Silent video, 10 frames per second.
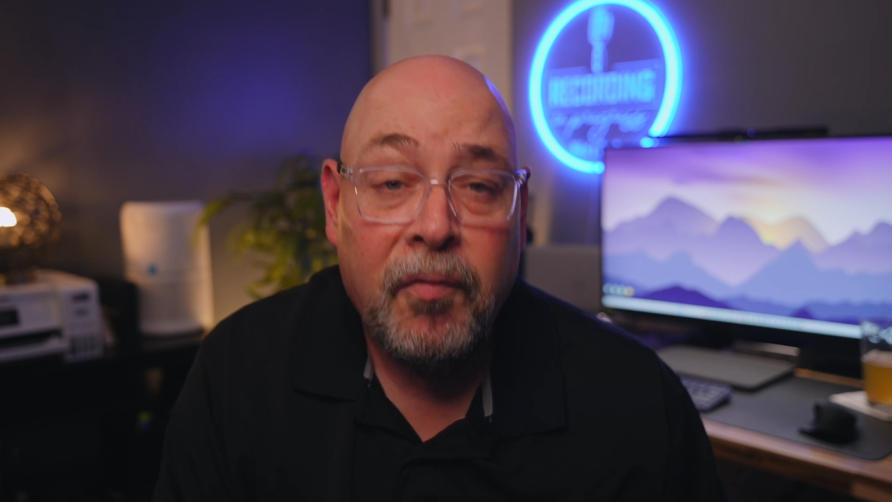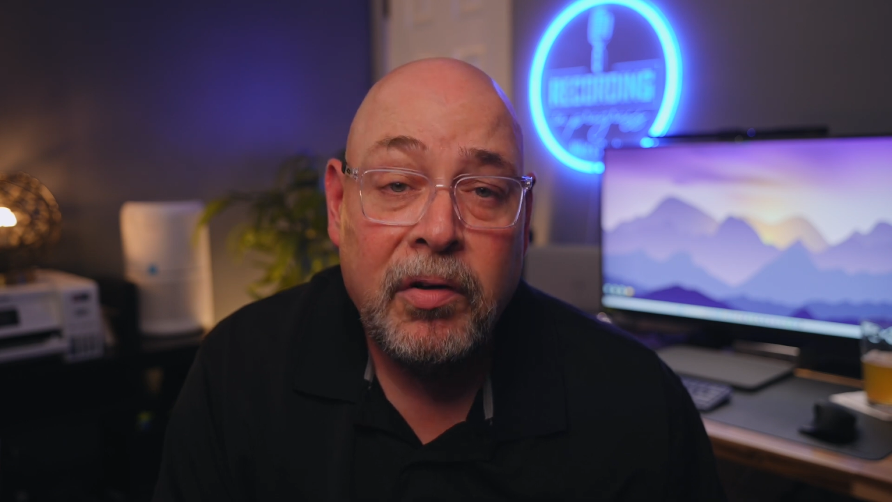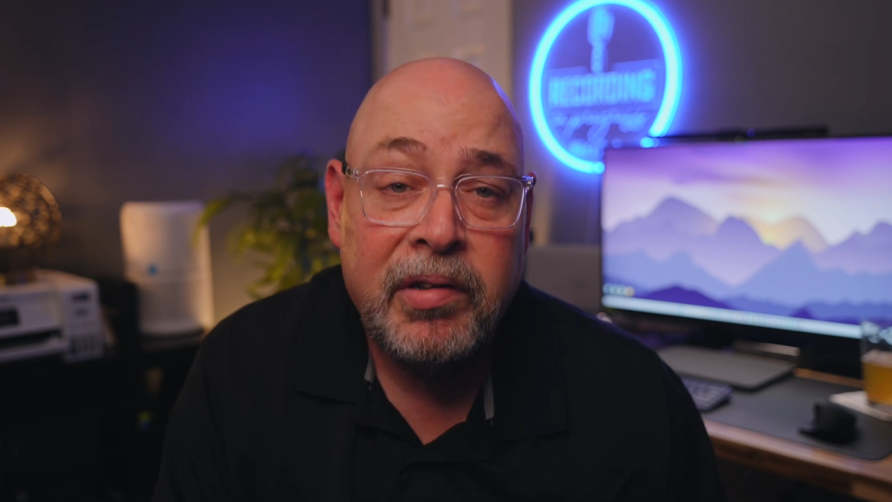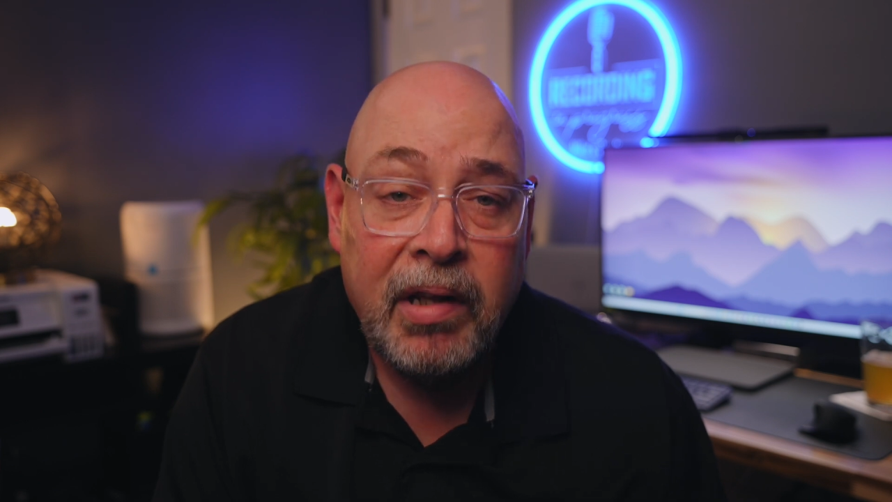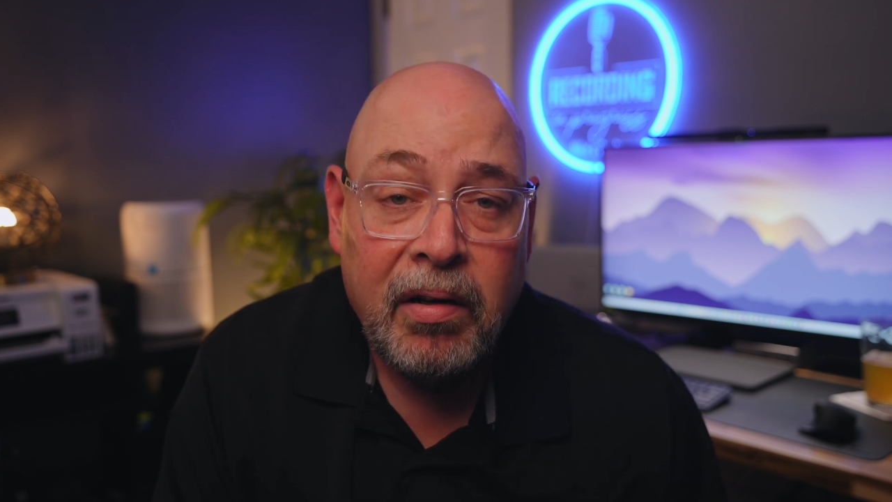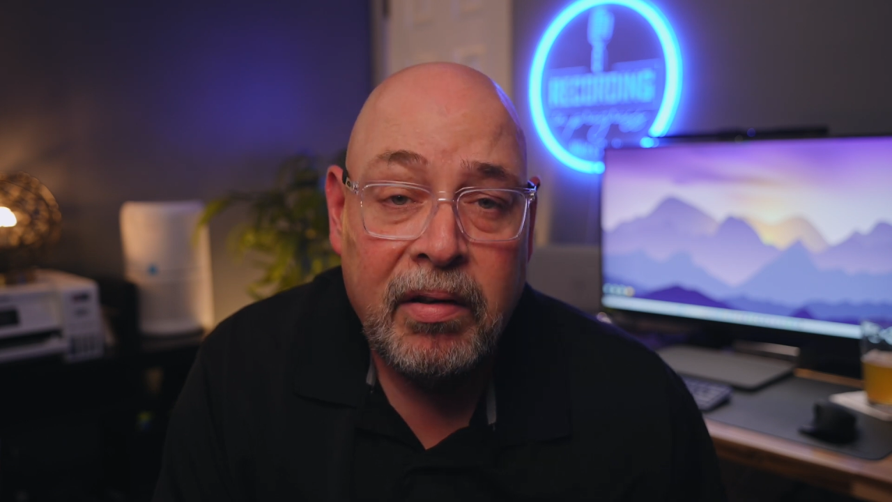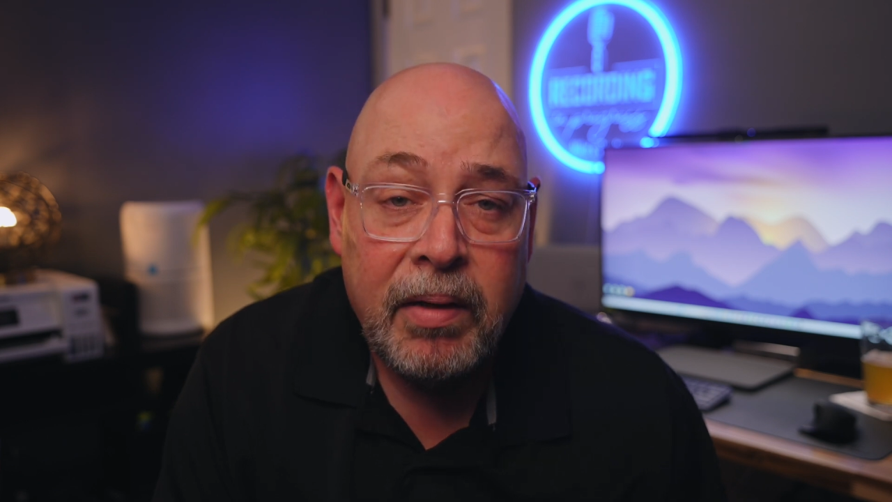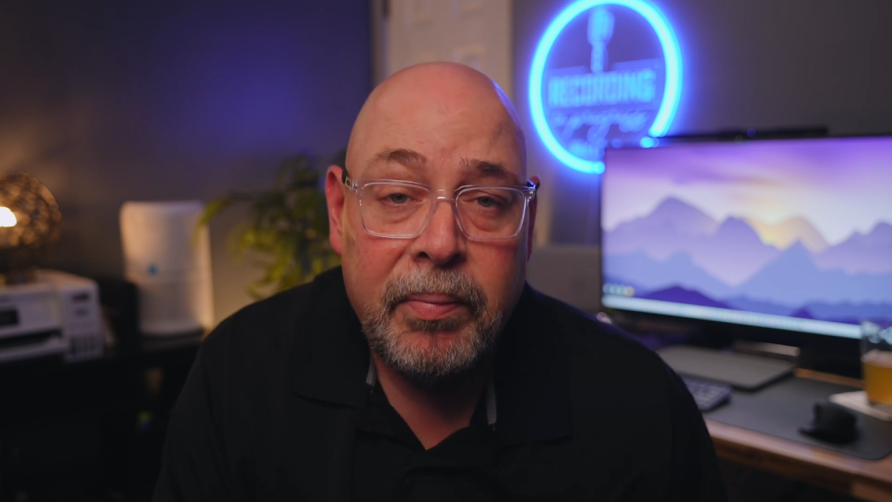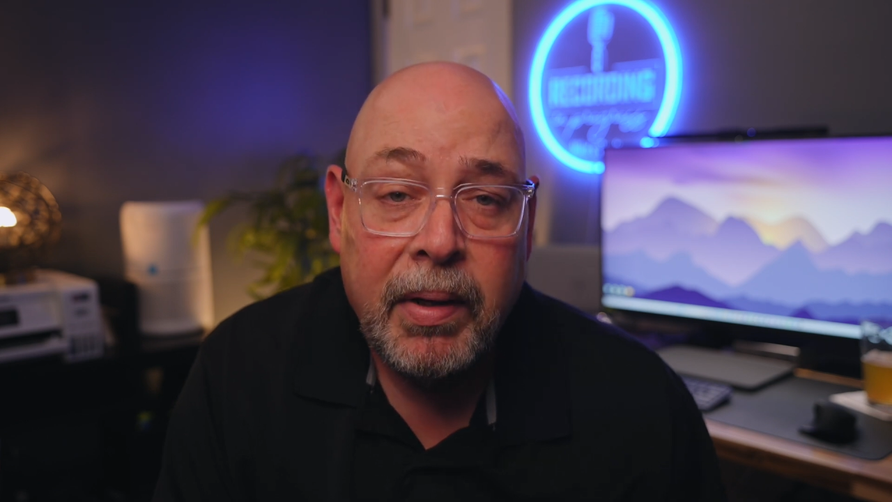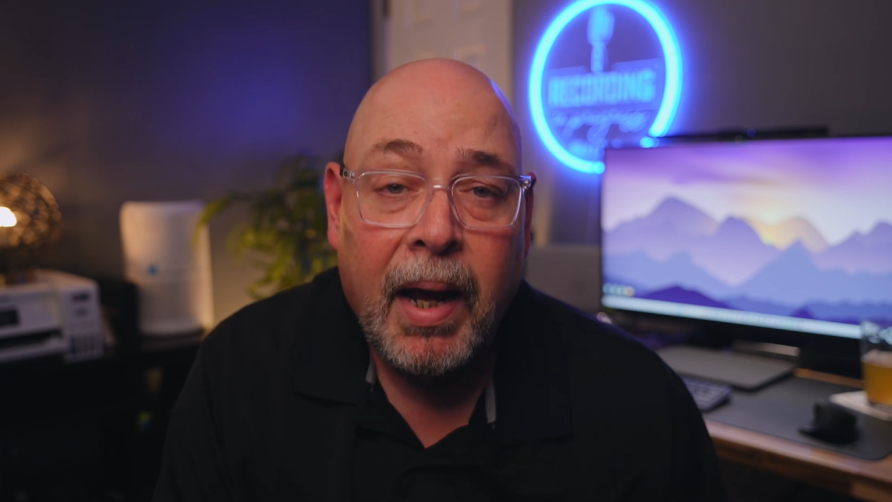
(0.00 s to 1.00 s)
1400
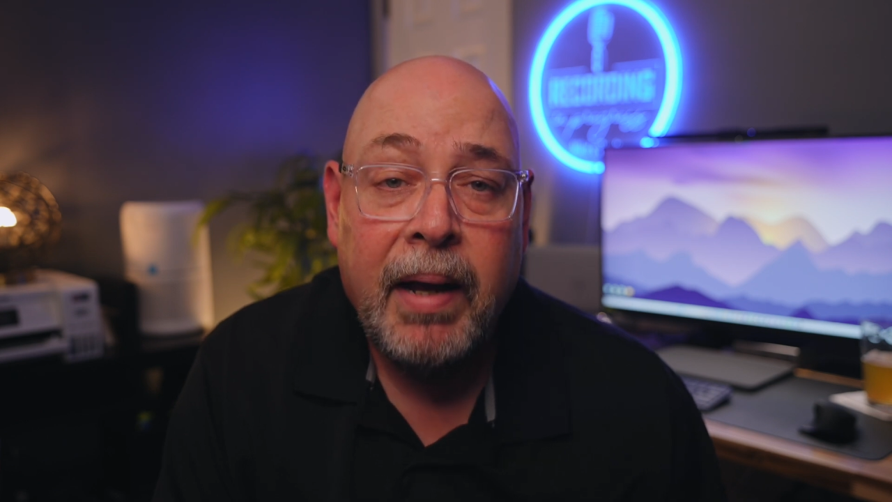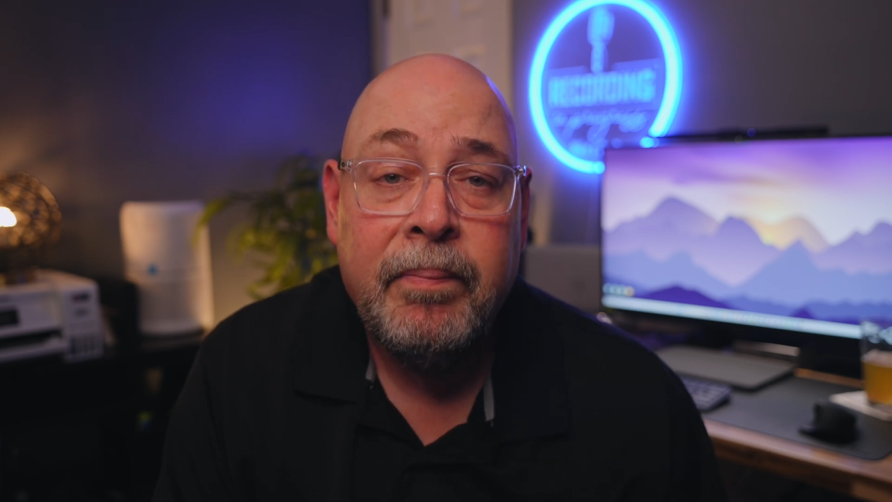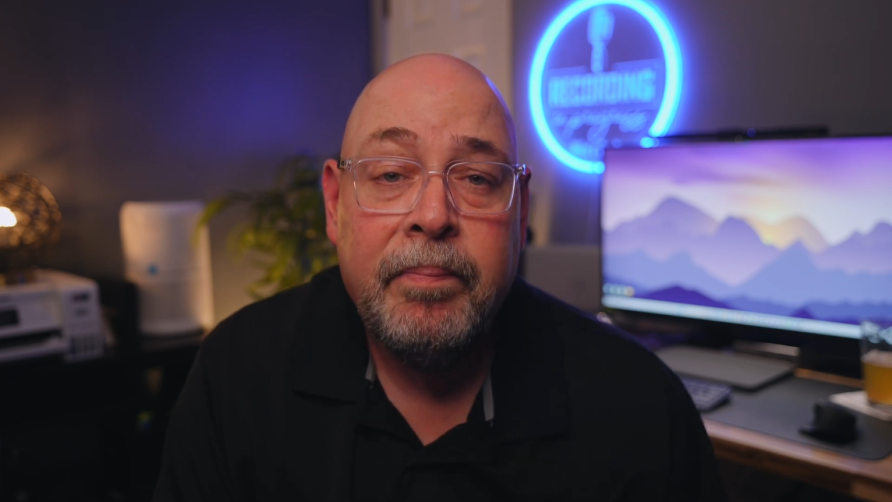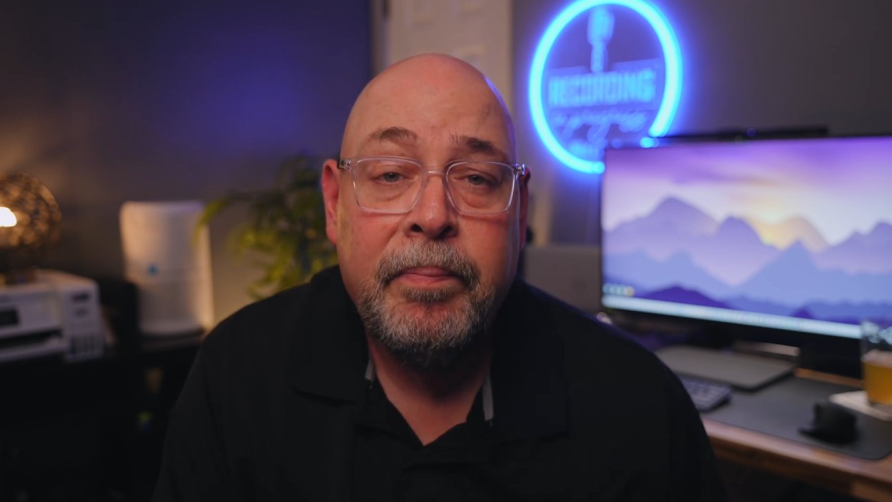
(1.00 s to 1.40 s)
dpi.